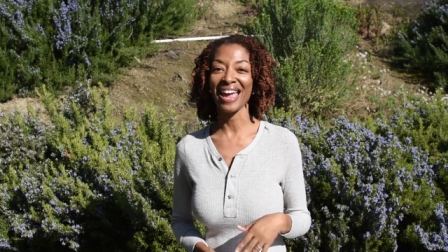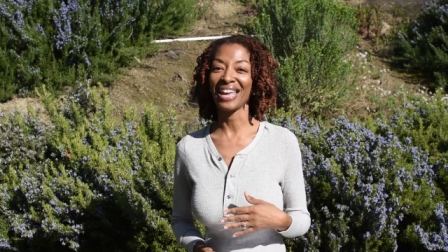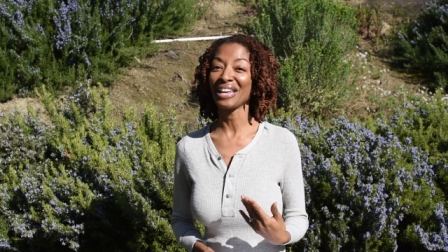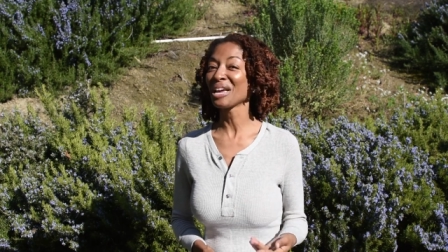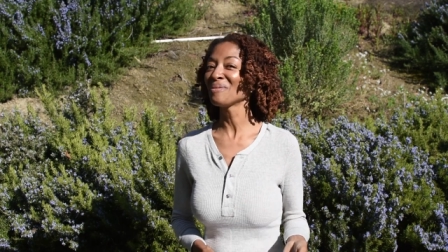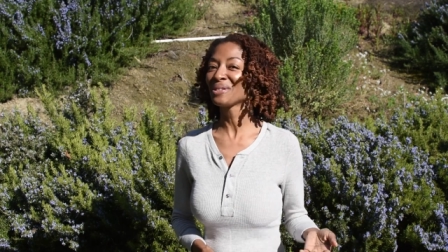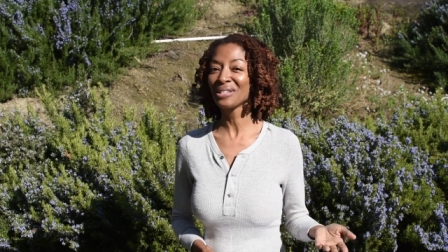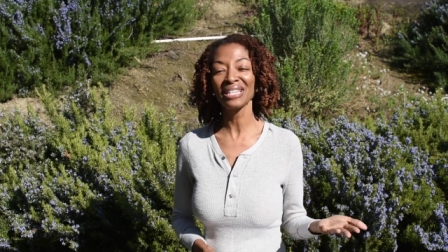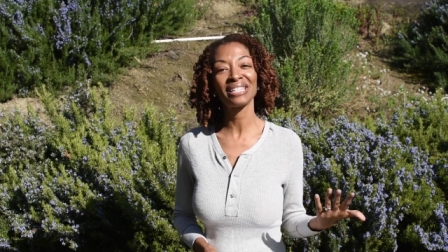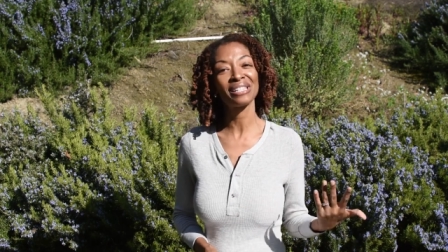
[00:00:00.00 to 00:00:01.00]
and it was
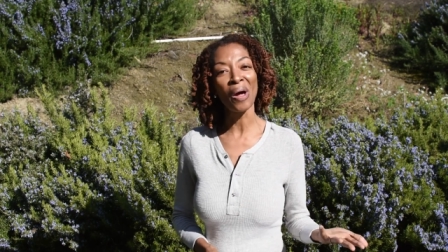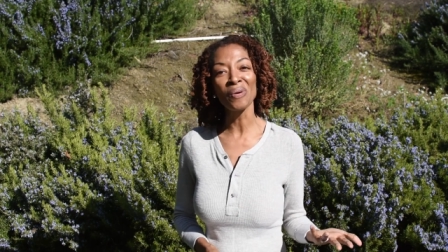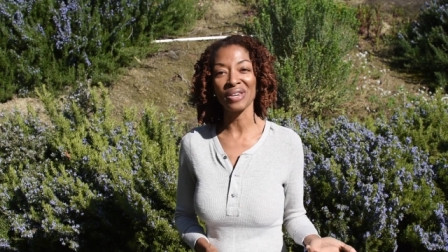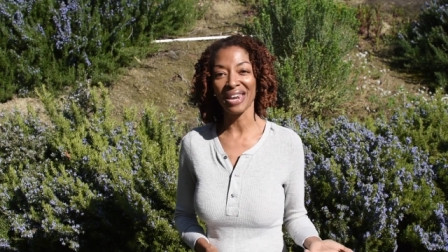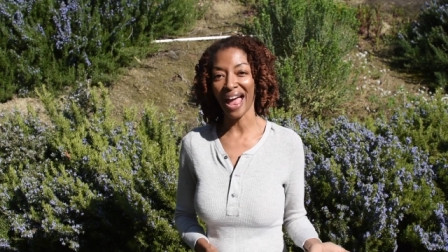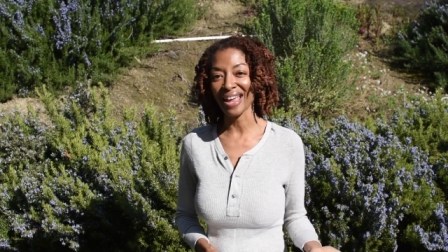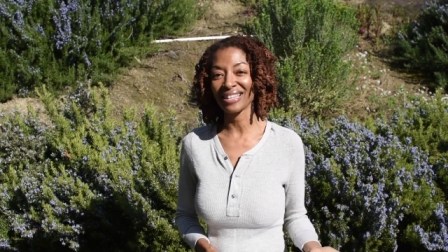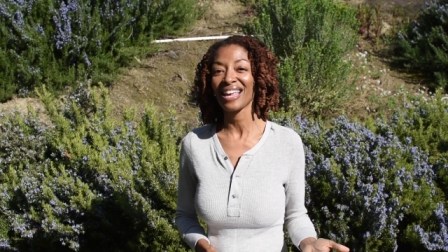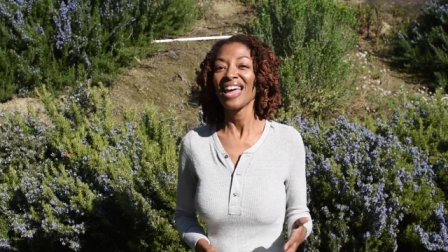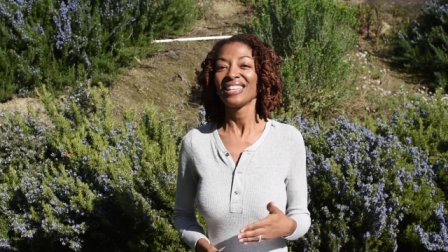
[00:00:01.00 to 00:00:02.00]
just so nice